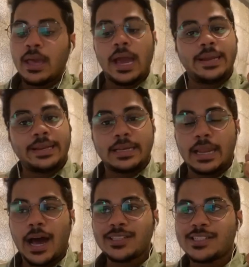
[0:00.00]
And at
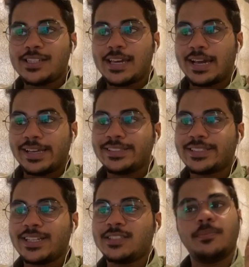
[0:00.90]
last he again
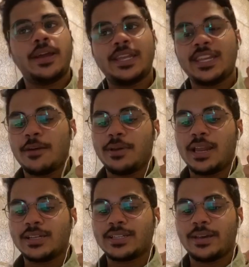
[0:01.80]
says, Meri
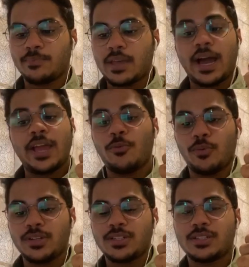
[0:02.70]
abhilasha hai. I
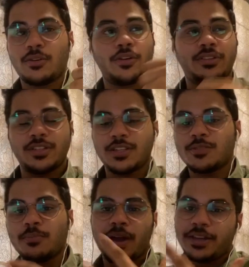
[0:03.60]
wish, or this is
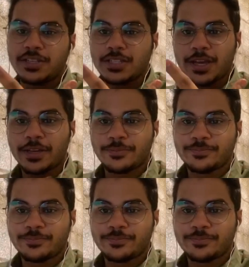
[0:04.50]
my desire.